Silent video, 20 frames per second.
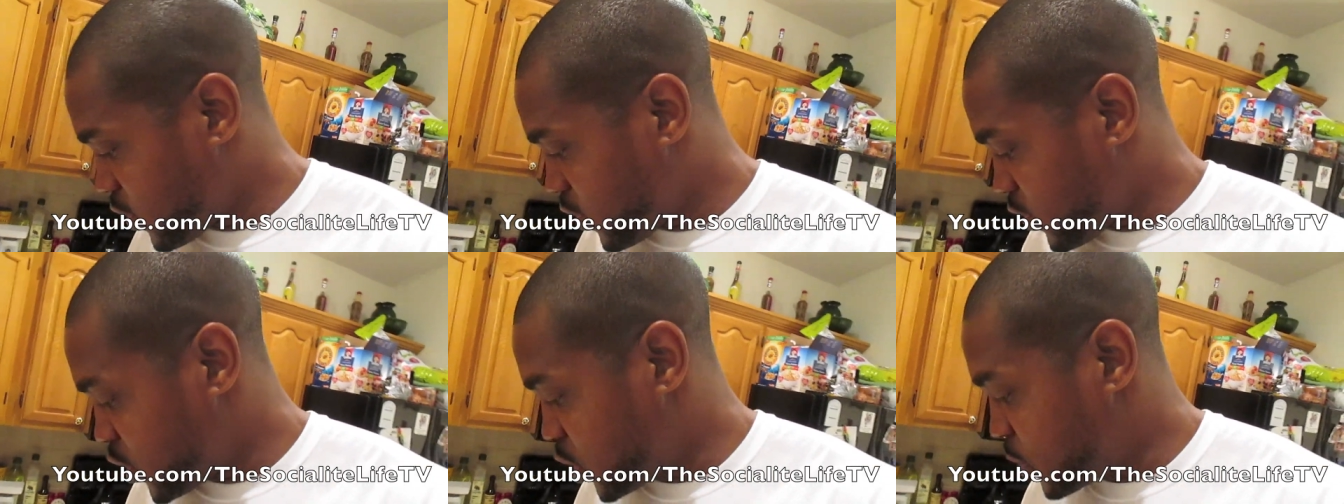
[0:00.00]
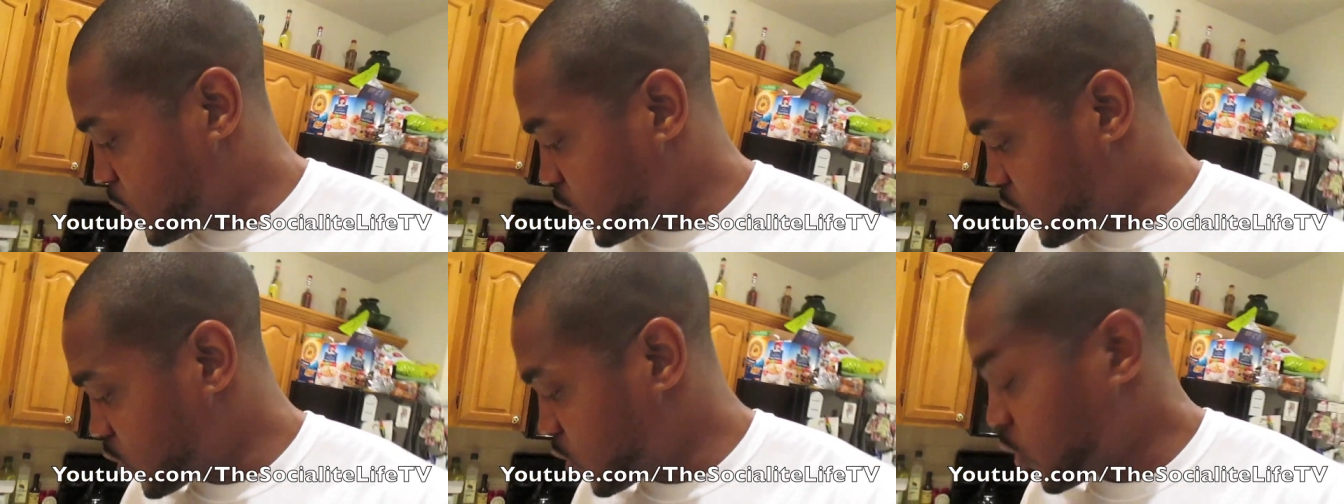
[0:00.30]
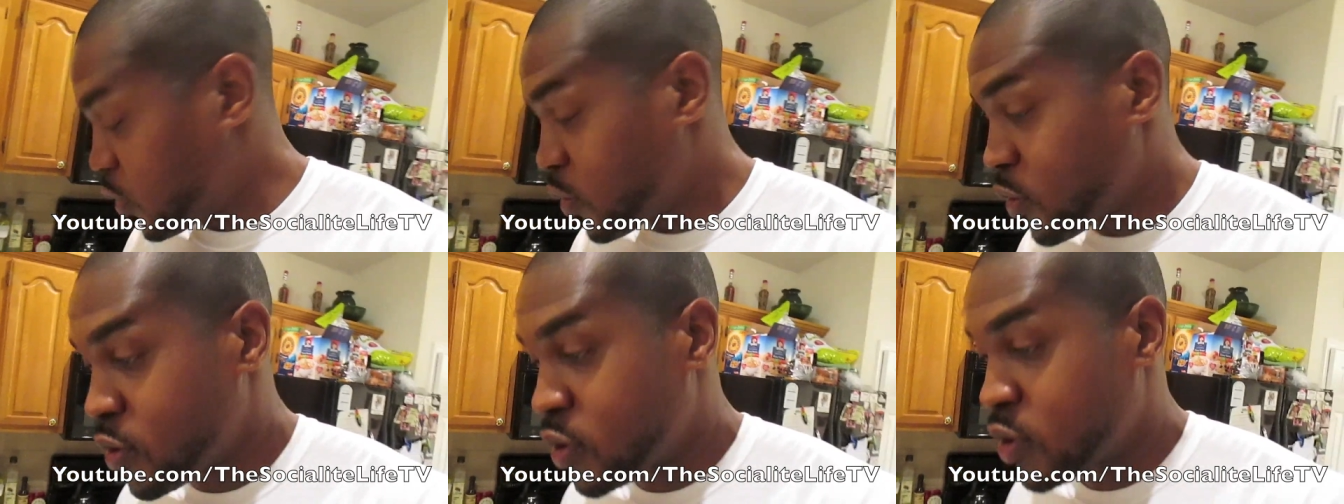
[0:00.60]
She's supposed to
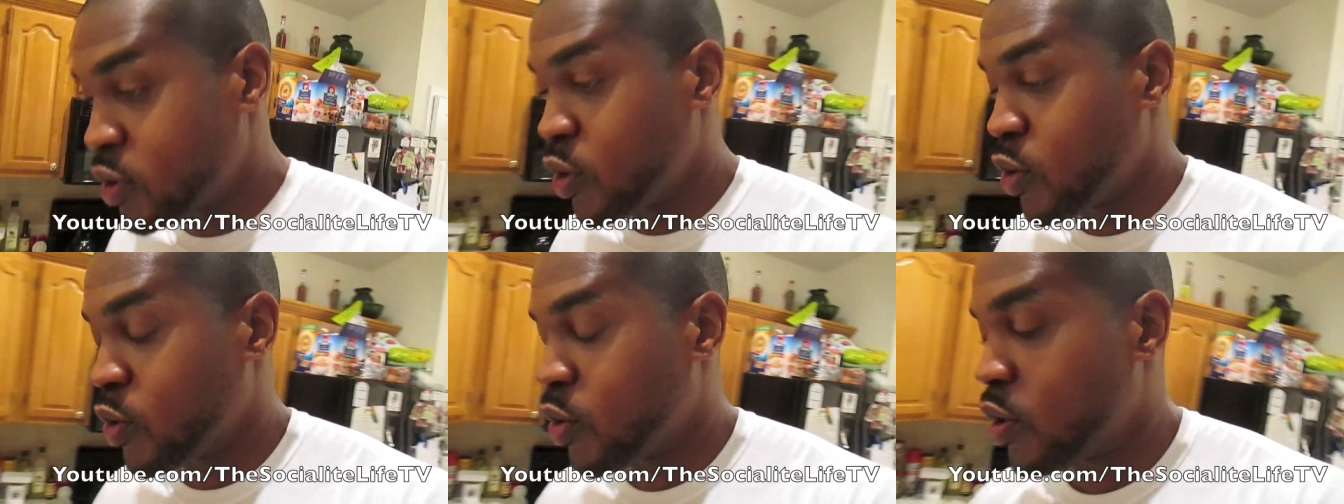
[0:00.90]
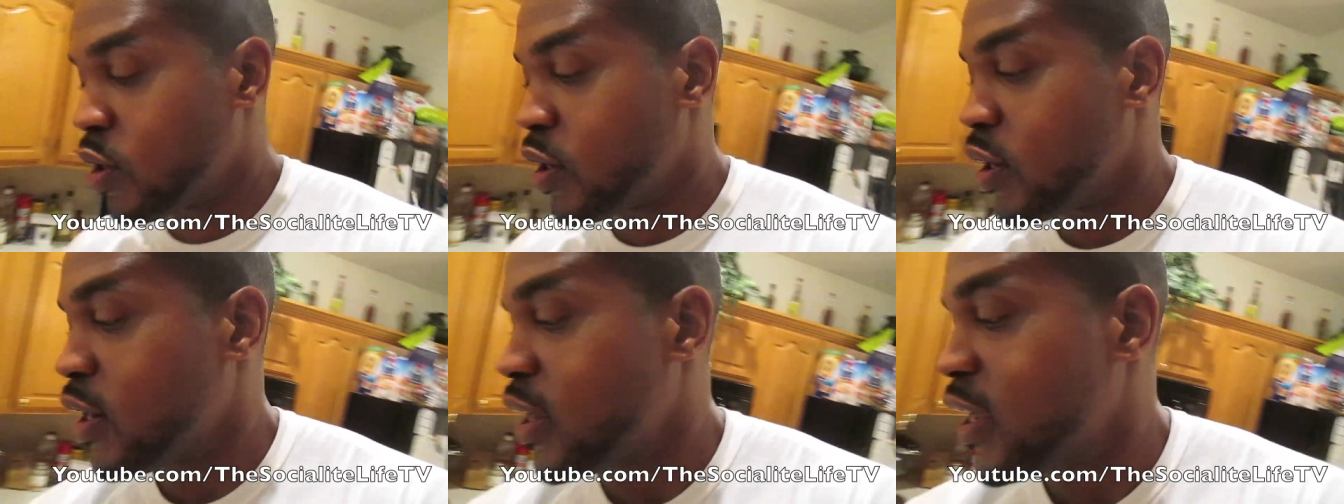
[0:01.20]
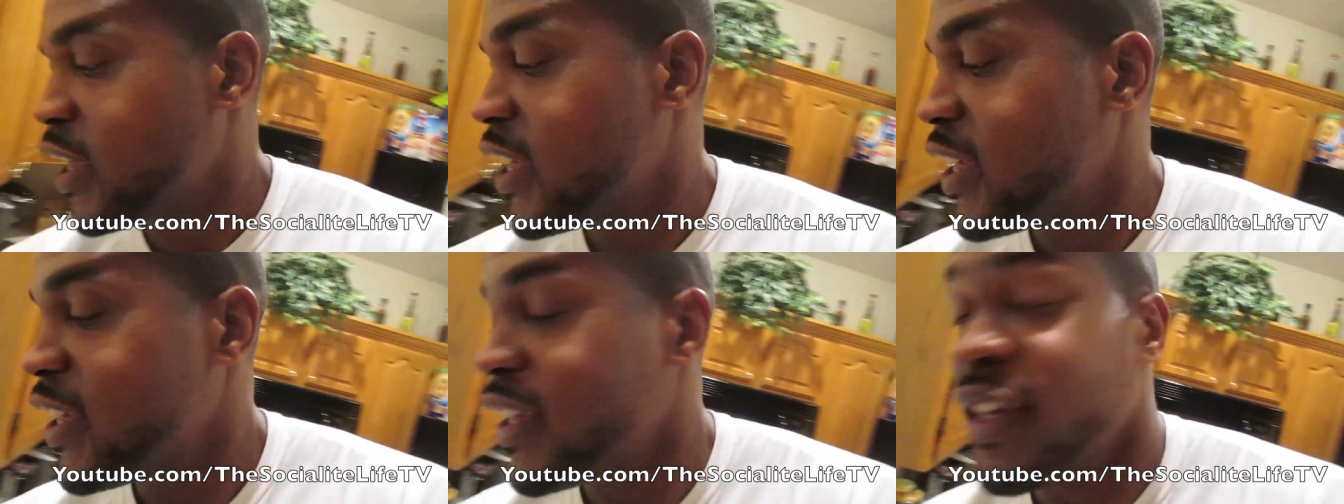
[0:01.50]
go to the store,
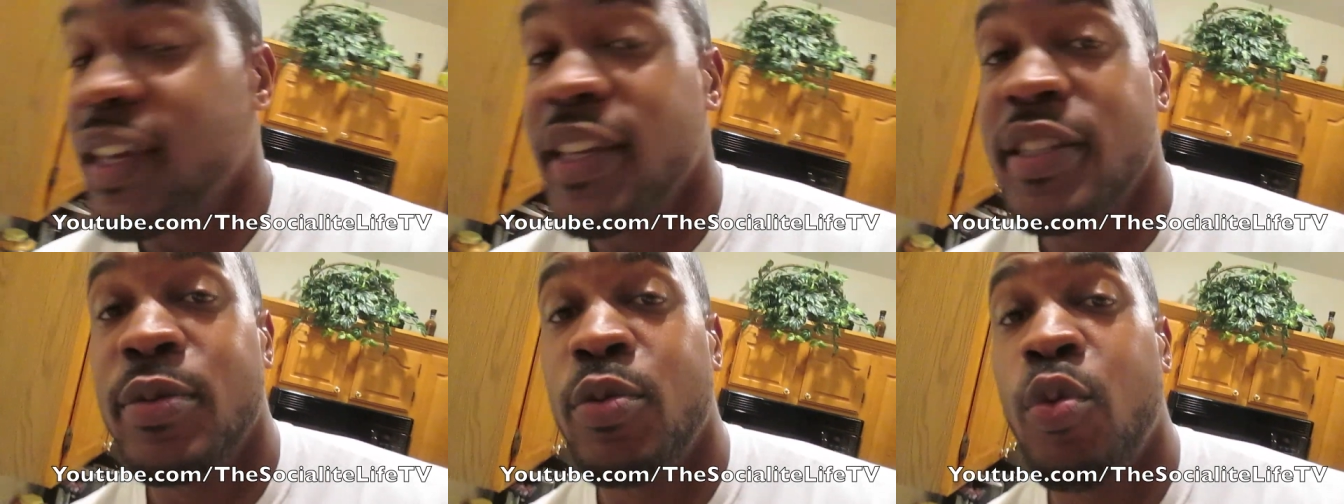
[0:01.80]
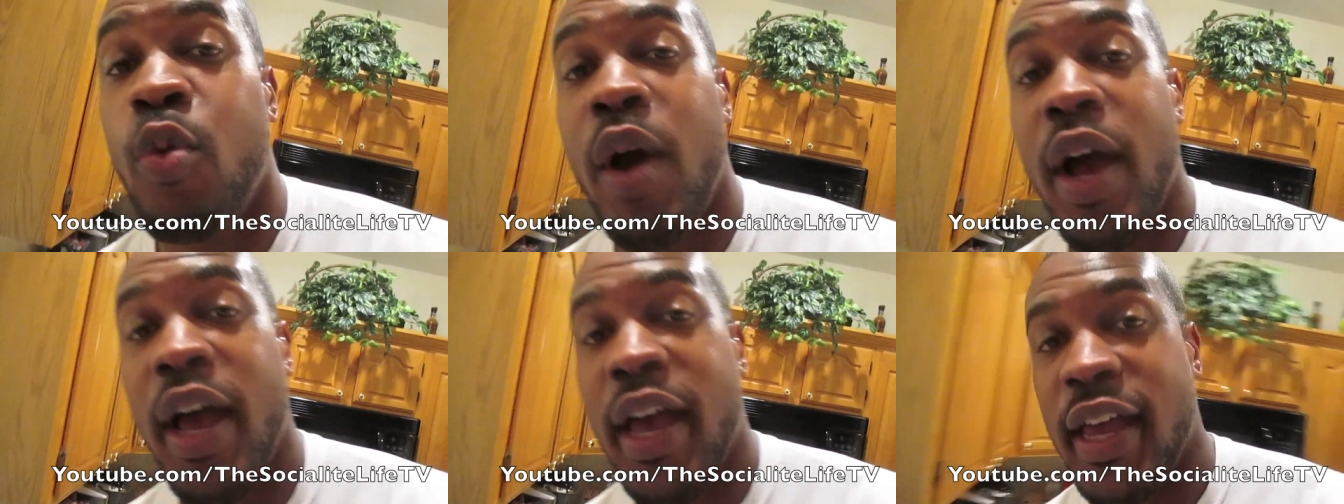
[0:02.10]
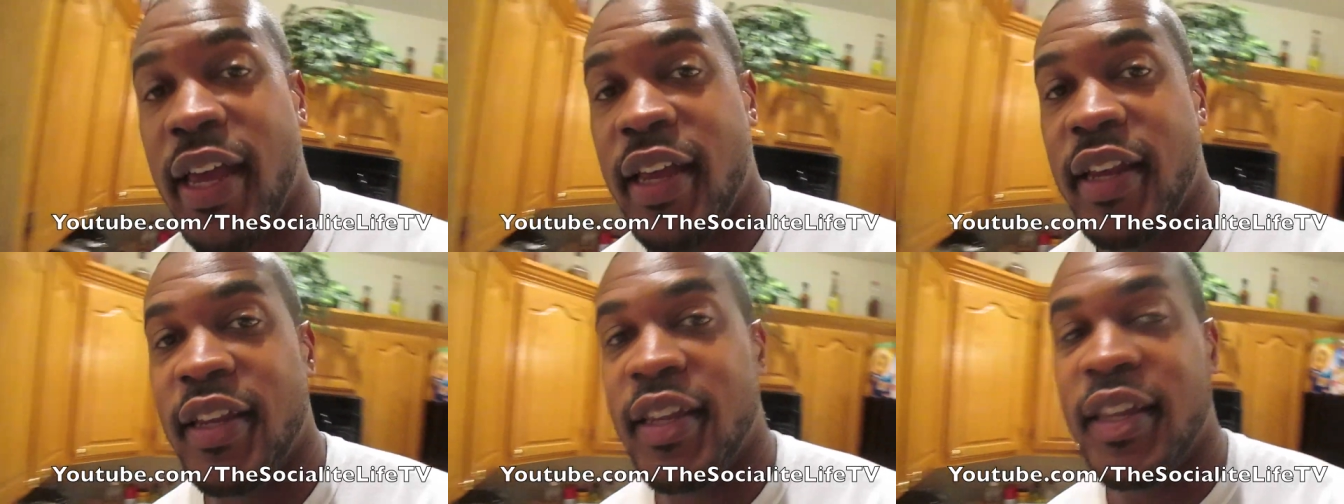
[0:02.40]
get some
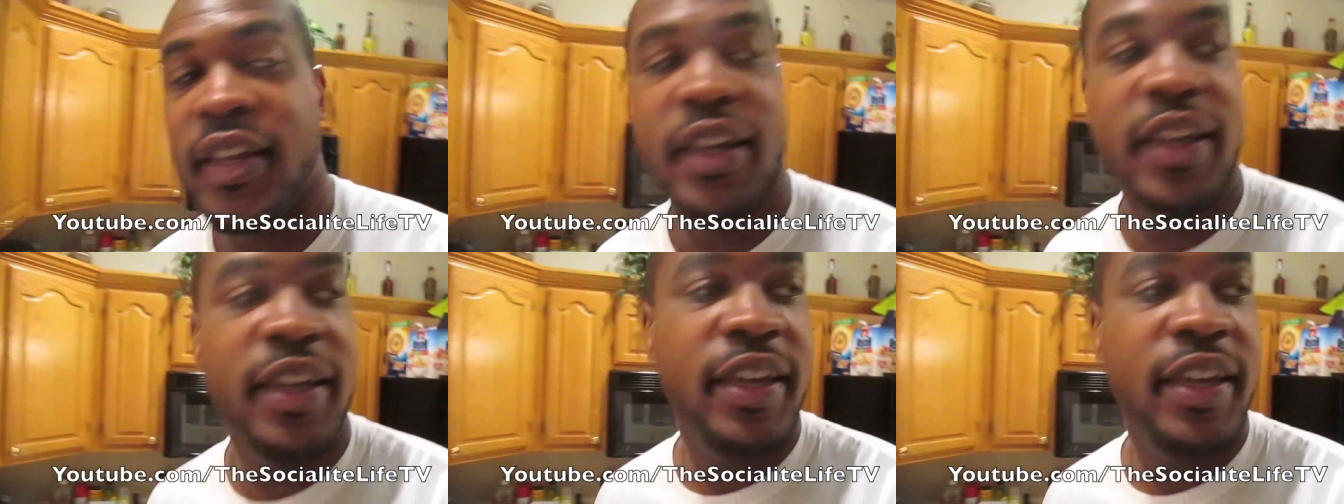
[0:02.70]
wine,